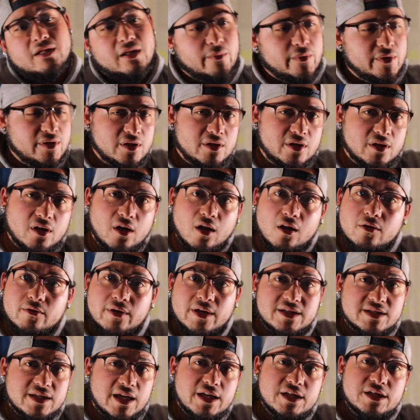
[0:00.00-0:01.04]
Then we did the
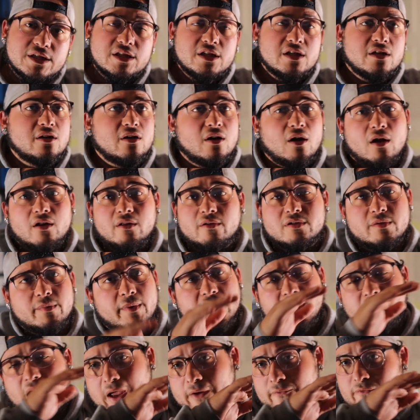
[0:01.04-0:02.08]
colorization and all that to
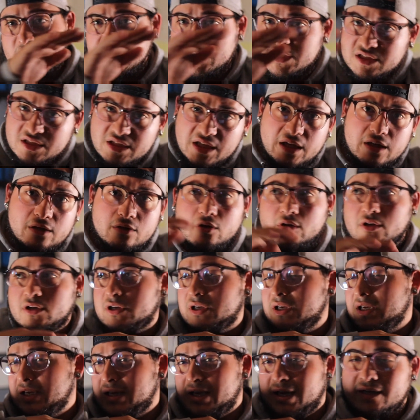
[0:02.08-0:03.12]
make every scene look
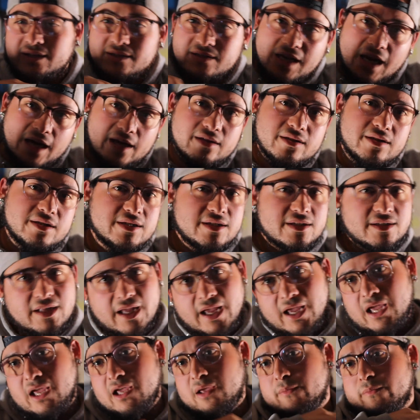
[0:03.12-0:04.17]
exactly the
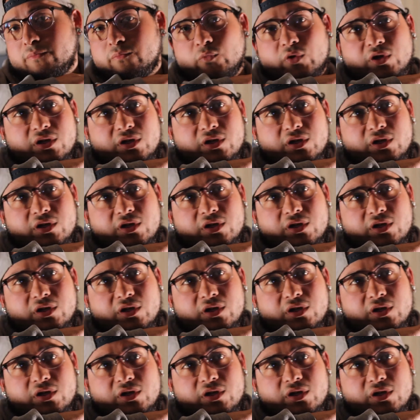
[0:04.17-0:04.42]
same.